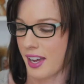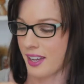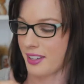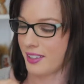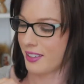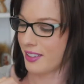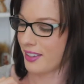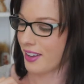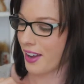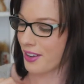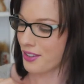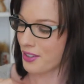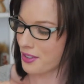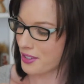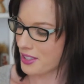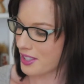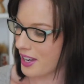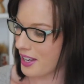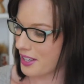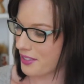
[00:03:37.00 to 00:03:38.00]
And I know
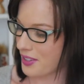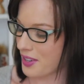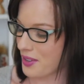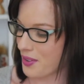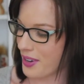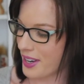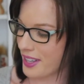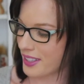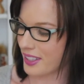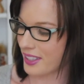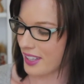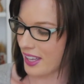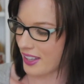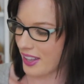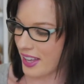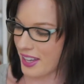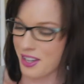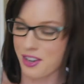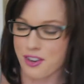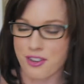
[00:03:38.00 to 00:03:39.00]
it's kind of annoying that they
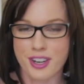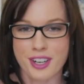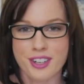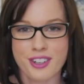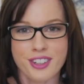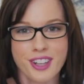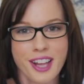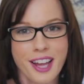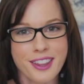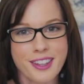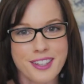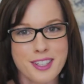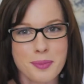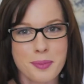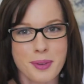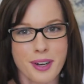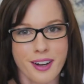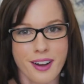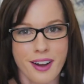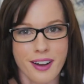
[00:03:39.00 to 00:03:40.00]
like crinkle like this,
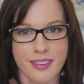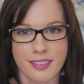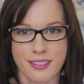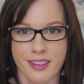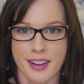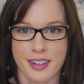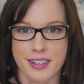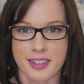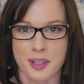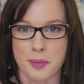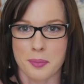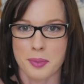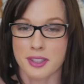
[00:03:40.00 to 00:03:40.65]
but I kind of like it.